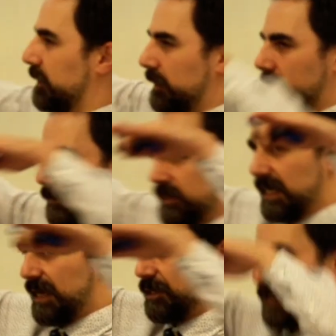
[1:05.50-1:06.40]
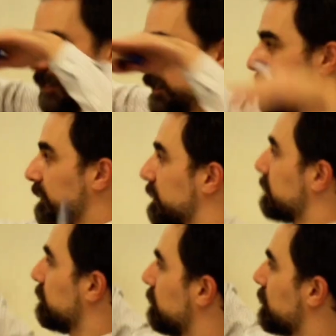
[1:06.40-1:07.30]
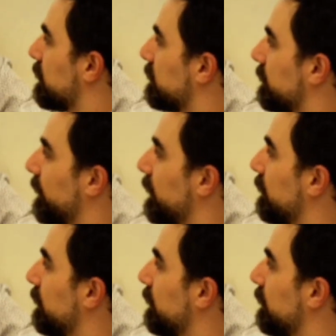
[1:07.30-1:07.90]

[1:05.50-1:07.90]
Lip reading: the tangent is horizontal.